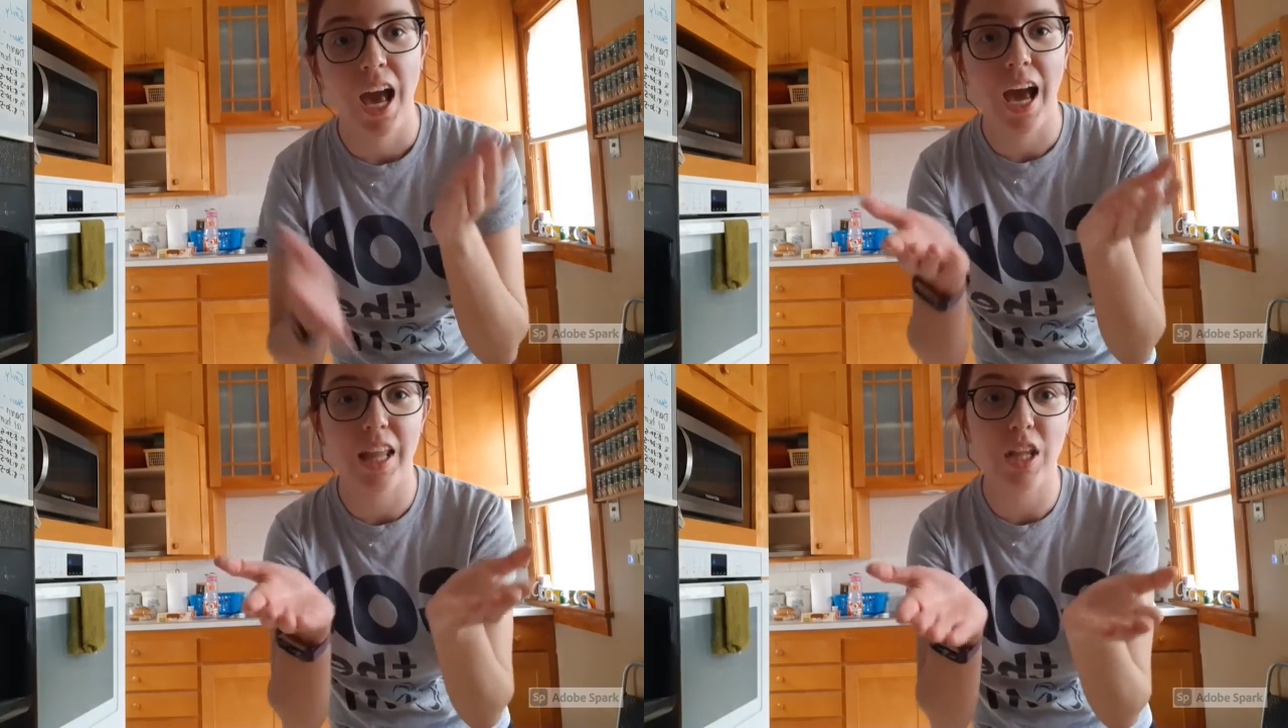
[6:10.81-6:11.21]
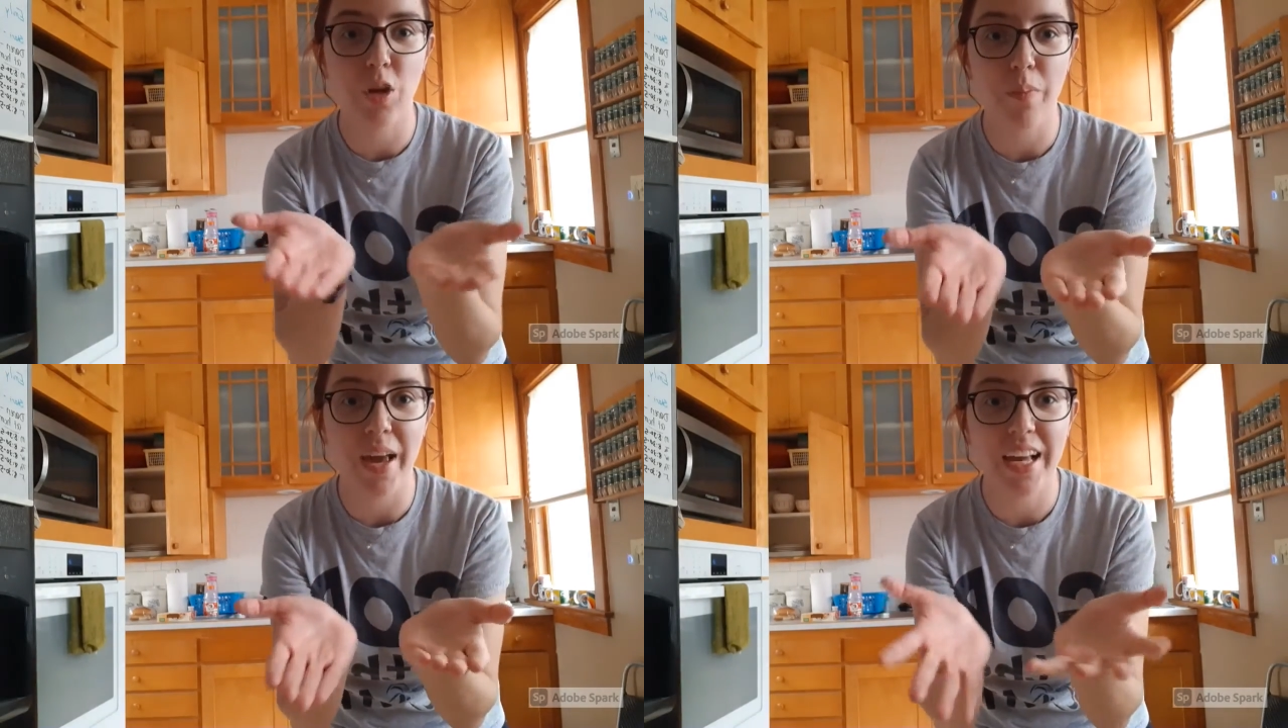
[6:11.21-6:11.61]
and then you
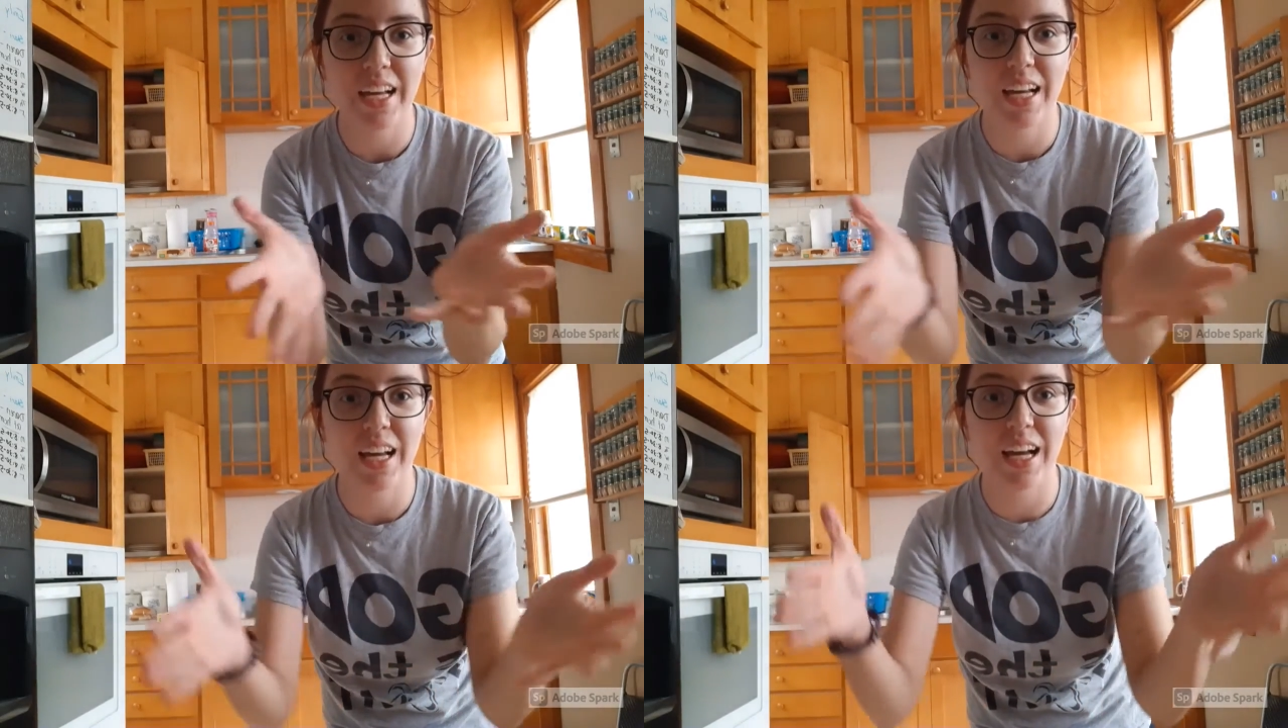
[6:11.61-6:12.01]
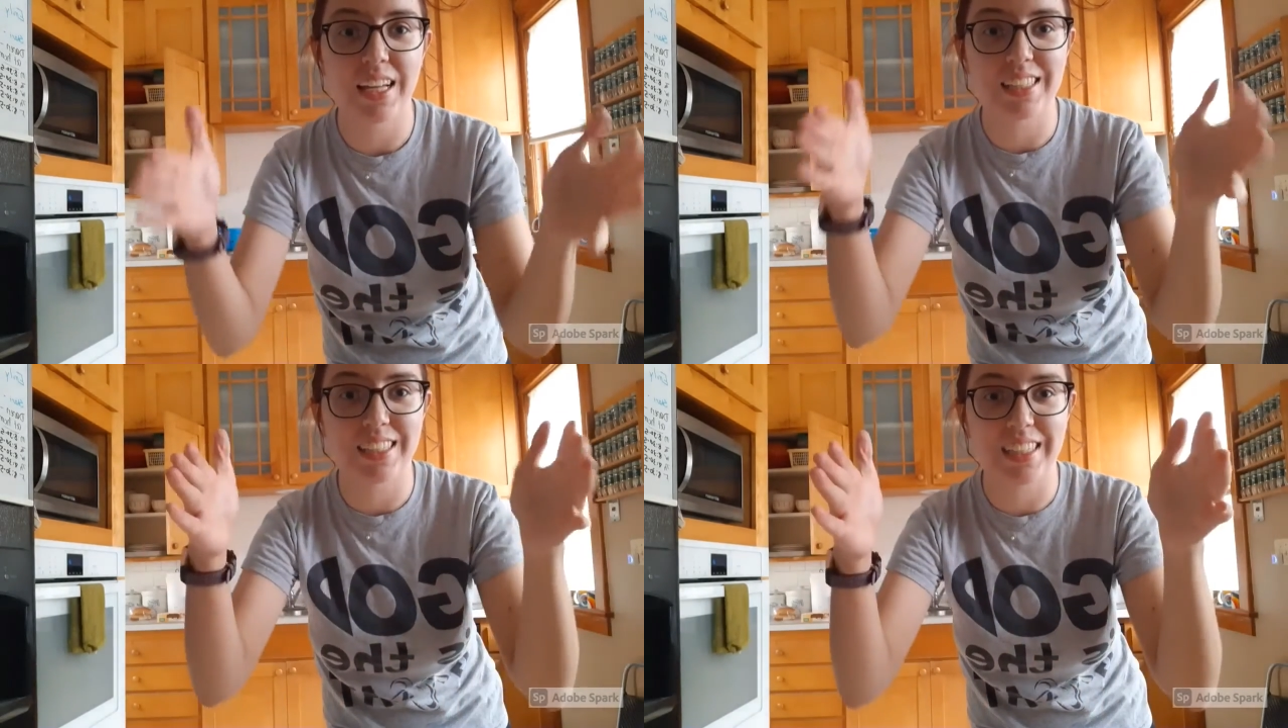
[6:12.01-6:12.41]
make a
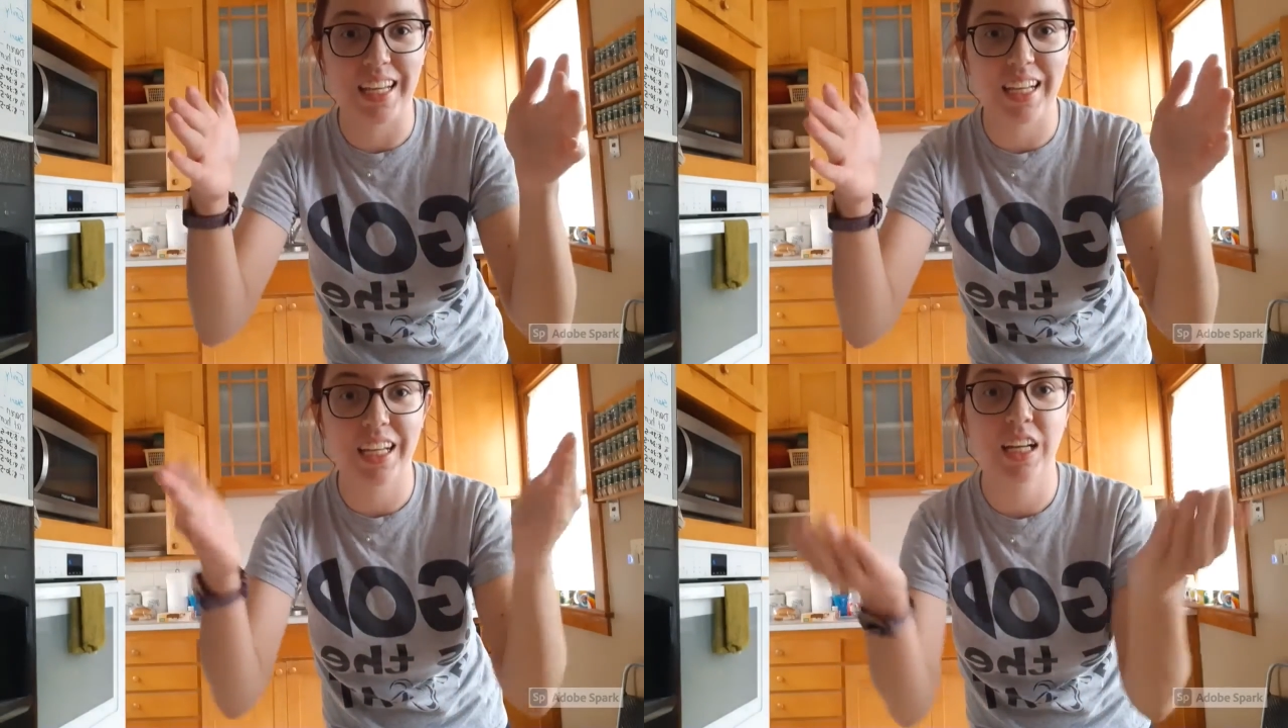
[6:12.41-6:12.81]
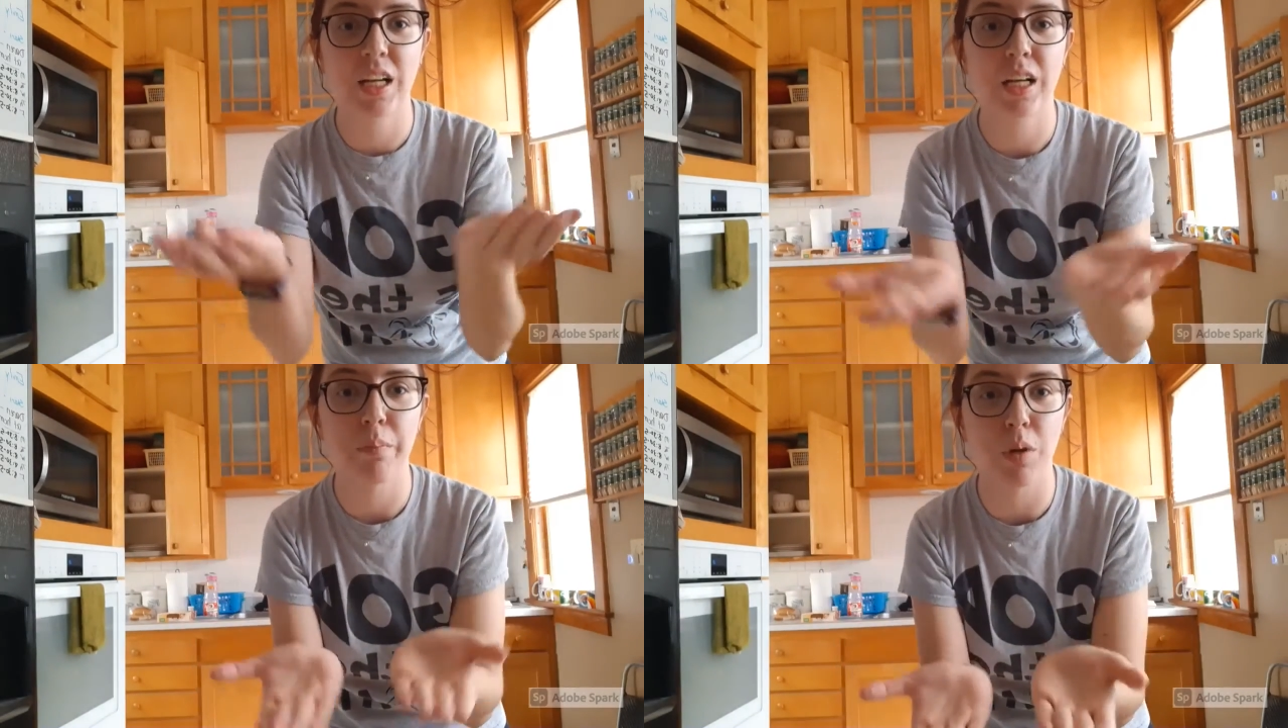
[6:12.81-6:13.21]
sink
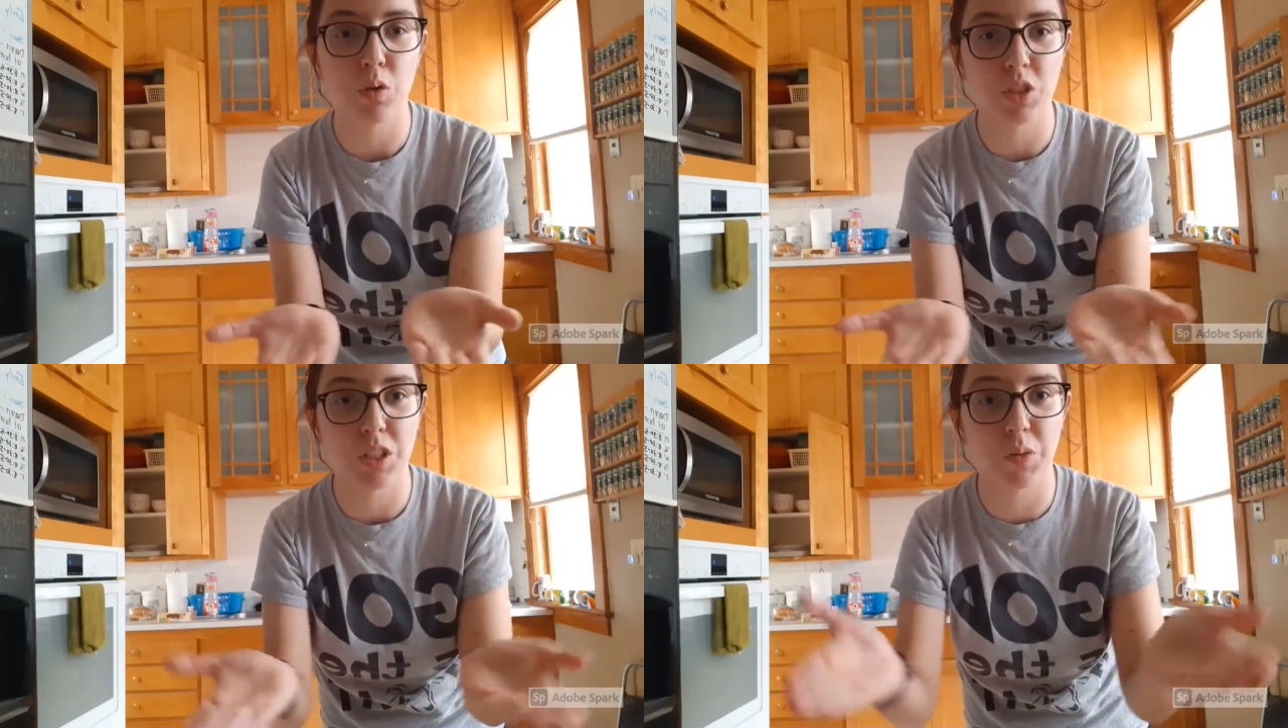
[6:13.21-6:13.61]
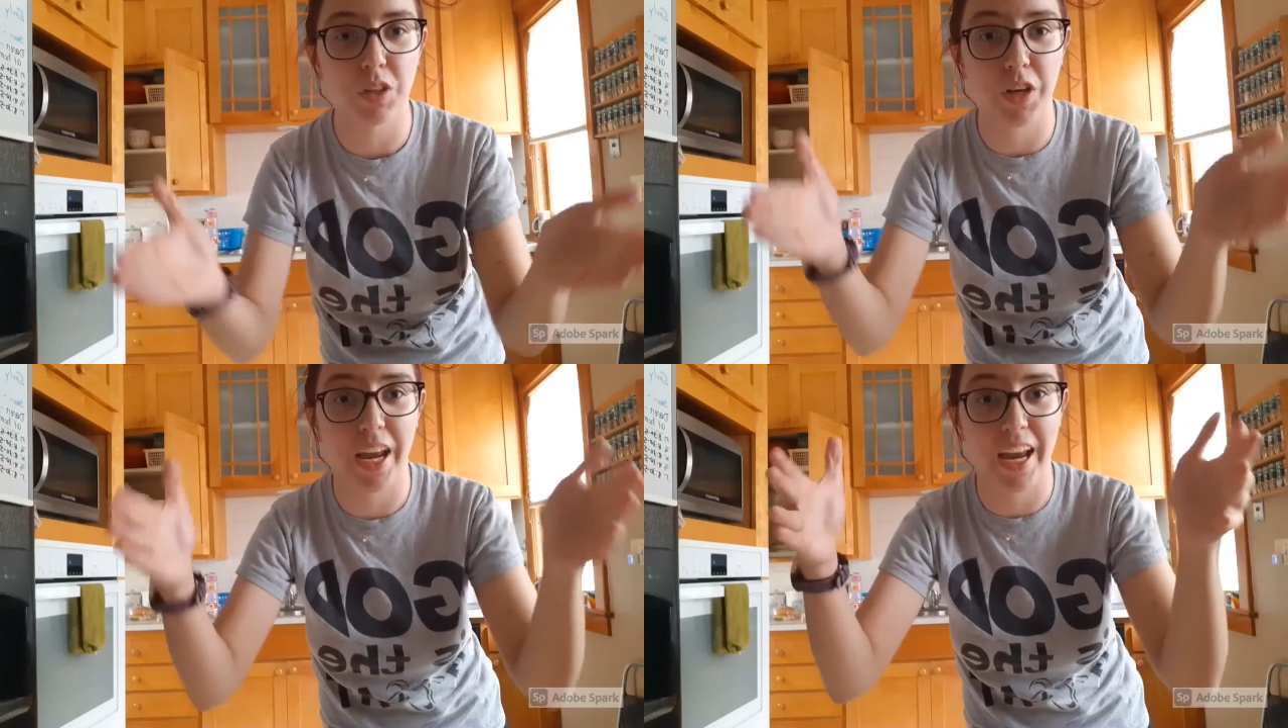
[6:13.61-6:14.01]
motion with
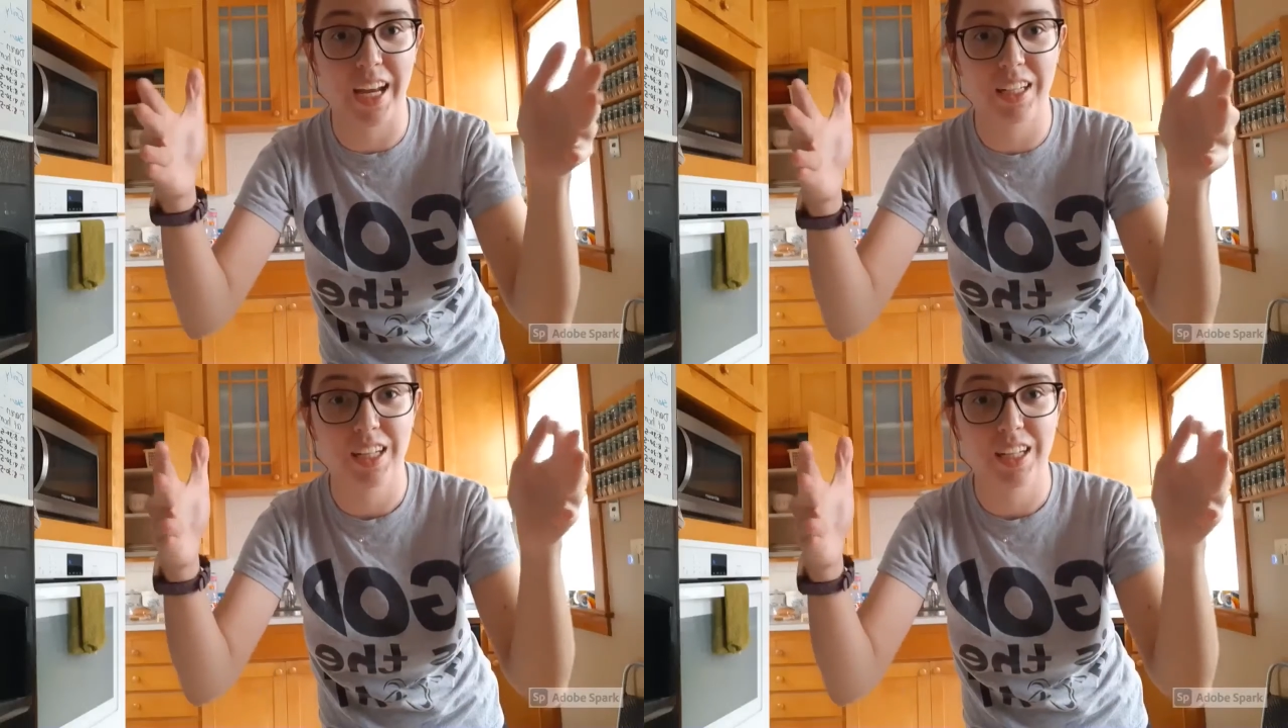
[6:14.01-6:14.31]
your hand.